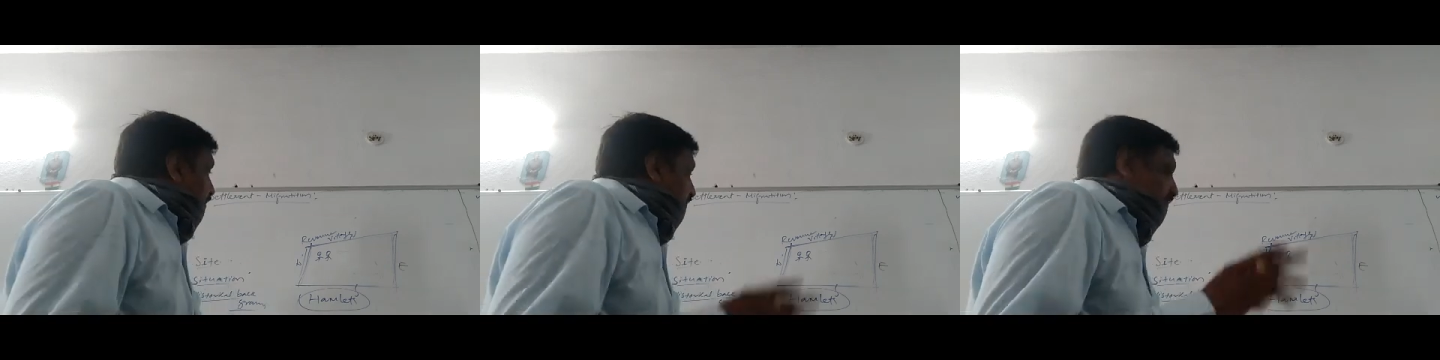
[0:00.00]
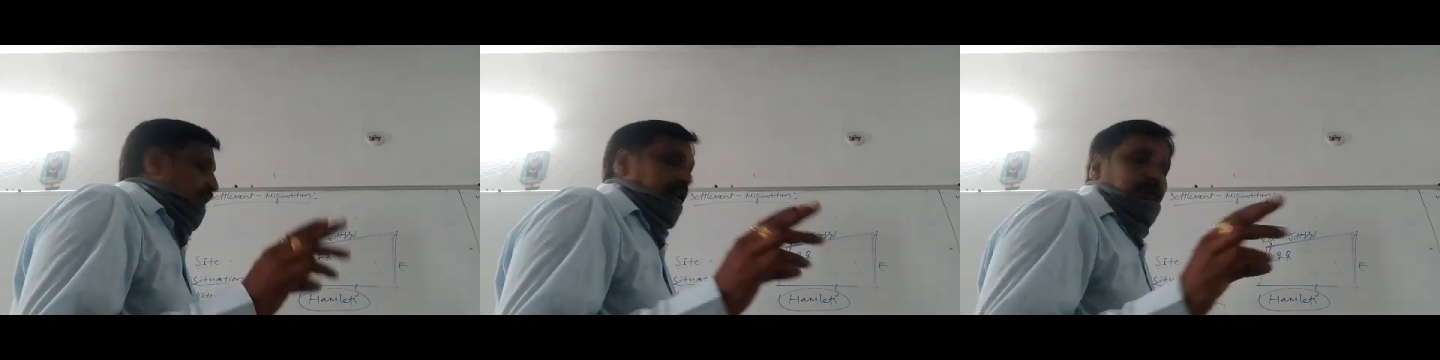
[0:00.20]

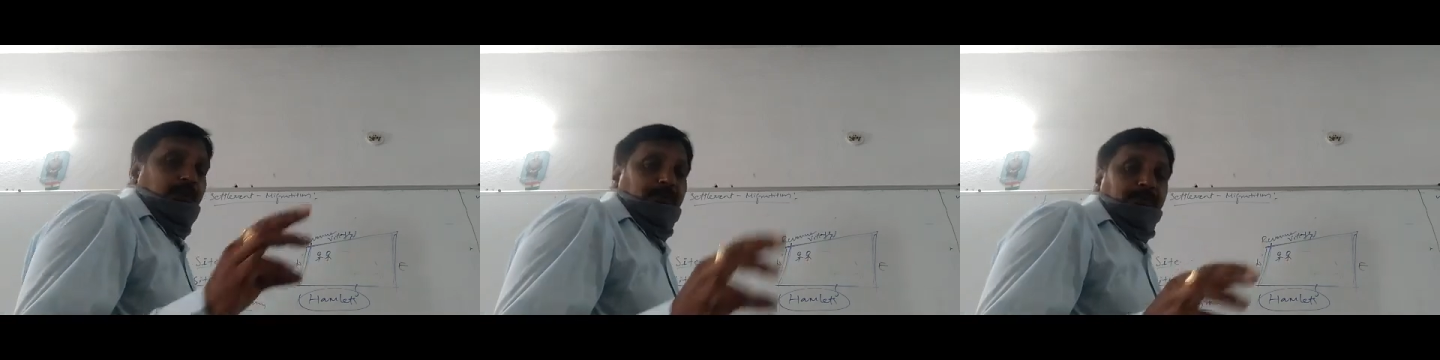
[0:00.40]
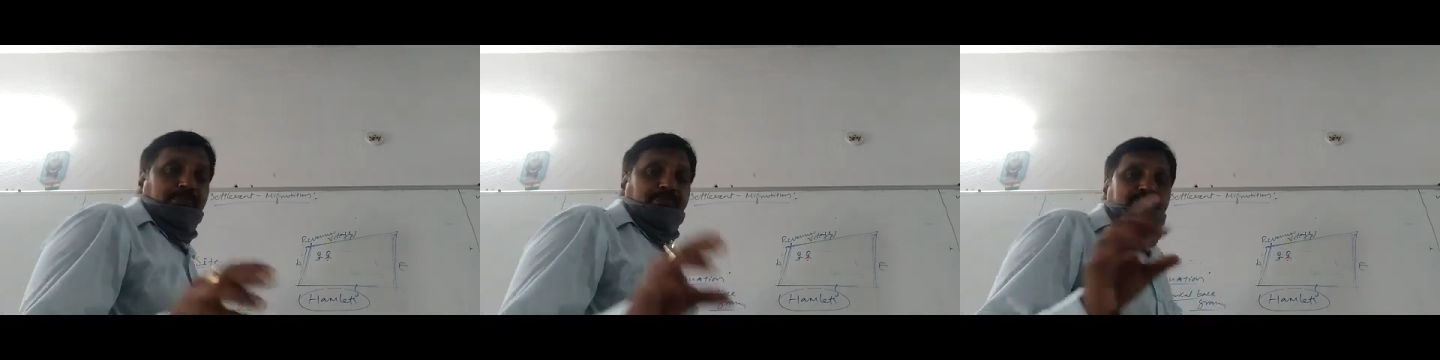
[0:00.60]
In
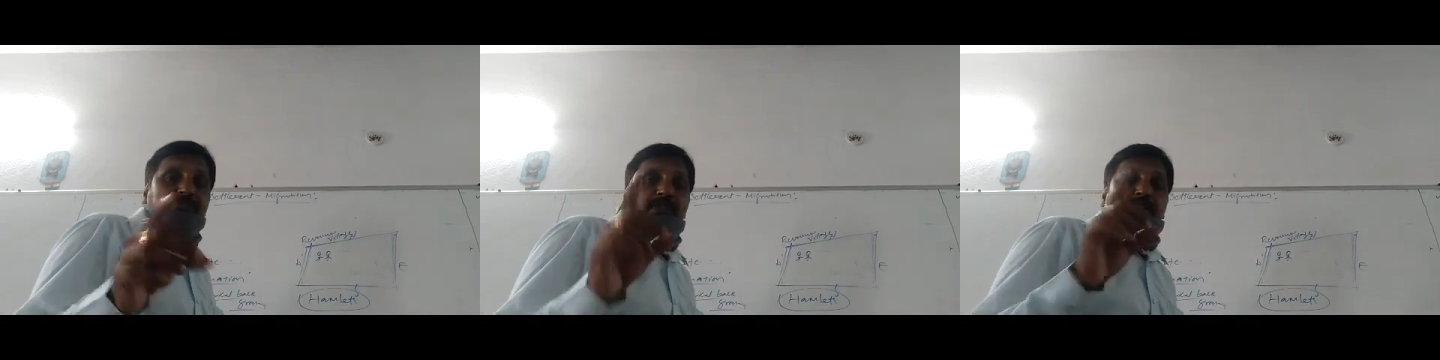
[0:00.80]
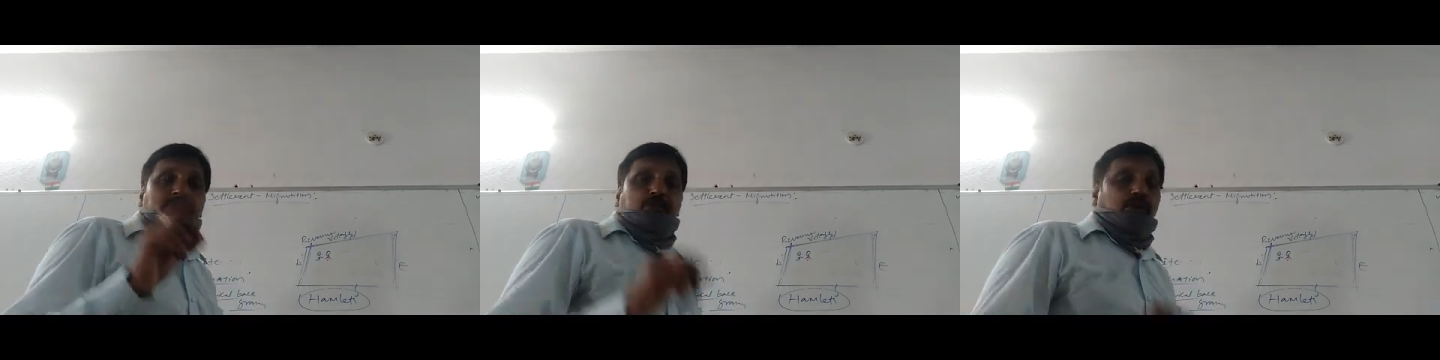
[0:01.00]

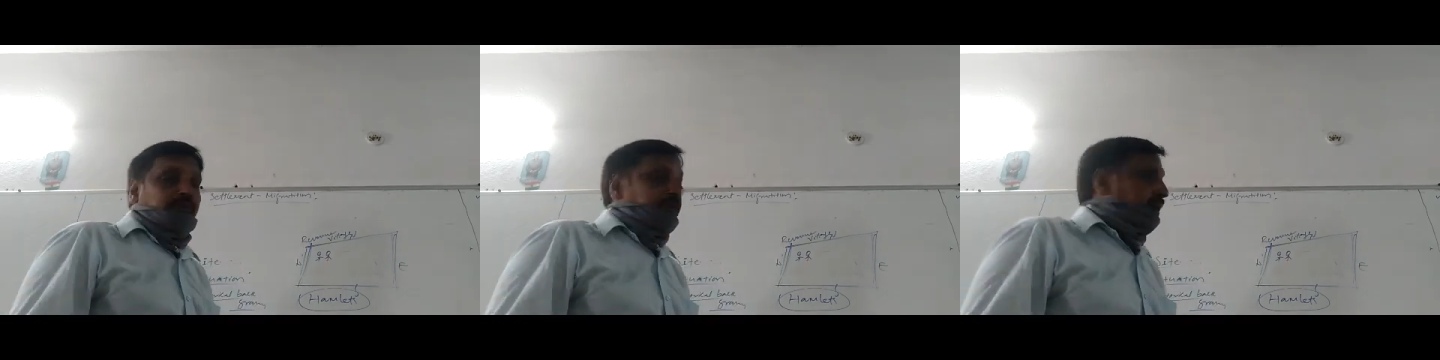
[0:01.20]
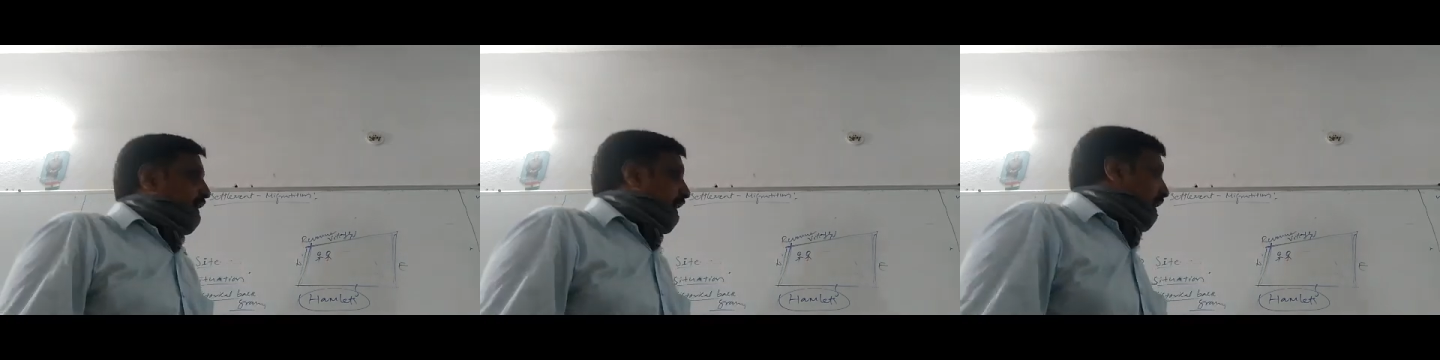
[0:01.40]
Telugu. So that